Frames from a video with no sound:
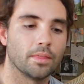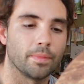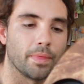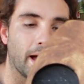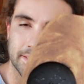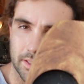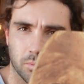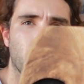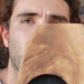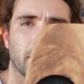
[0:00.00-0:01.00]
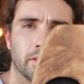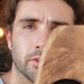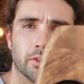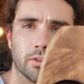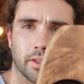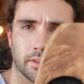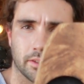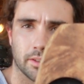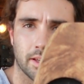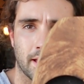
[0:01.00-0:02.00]
that is why those two things
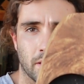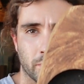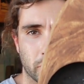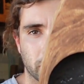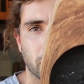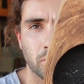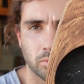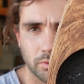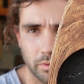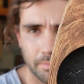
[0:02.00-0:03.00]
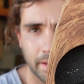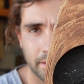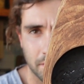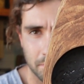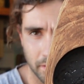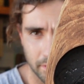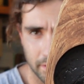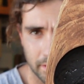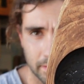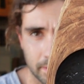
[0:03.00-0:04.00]
look like that, which is cool to have made something
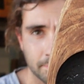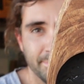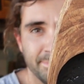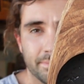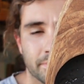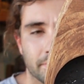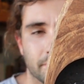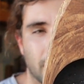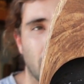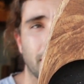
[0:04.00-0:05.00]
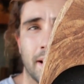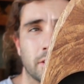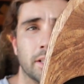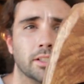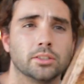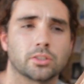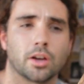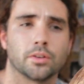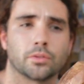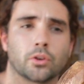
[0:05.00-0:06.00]
that is, I think actually looks
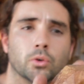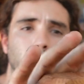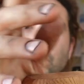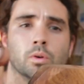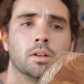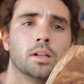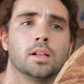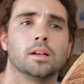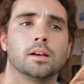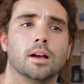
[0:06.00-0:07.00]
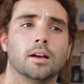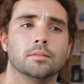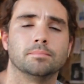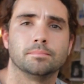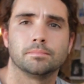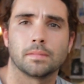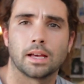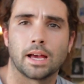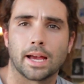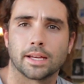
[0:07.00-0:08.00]
kind of cool,
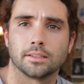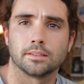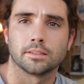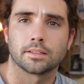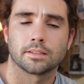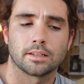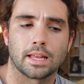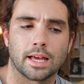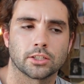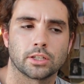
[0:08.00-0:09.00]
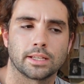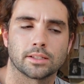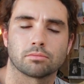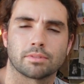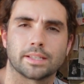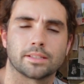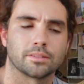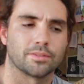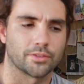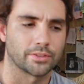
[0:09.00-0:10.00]
and actually has a
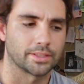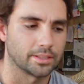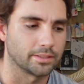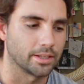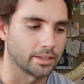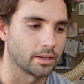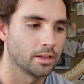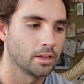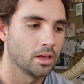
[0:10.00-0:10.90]
reason for existing.